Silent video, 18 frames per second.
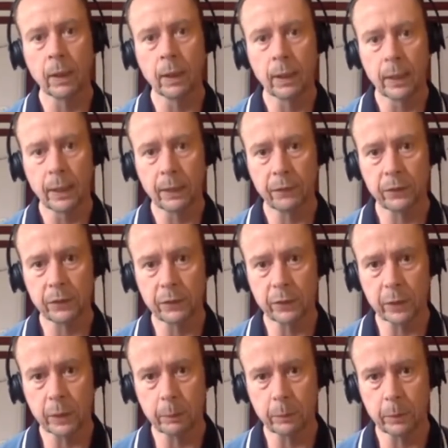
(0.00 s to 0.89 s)
If there's
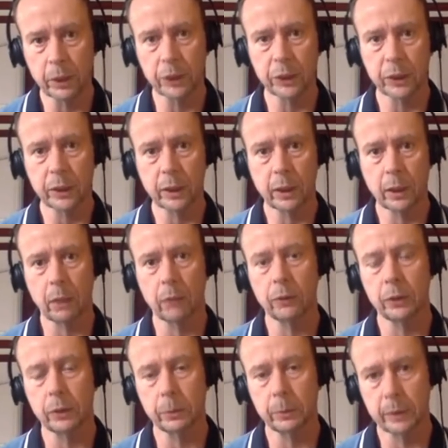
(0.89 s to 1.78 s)
an emerging
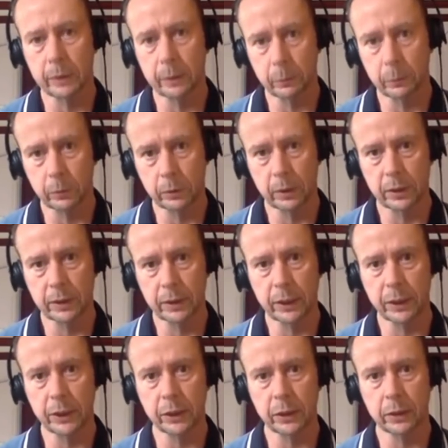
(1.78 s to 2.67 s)
culture within an
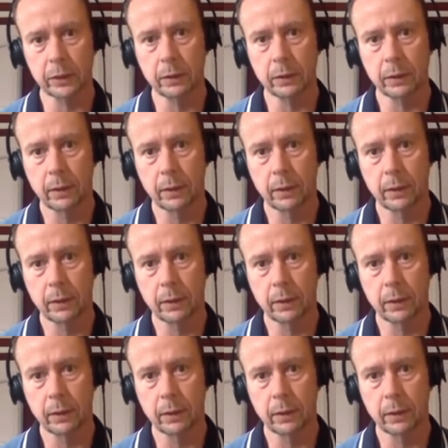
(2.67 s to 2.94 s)
organization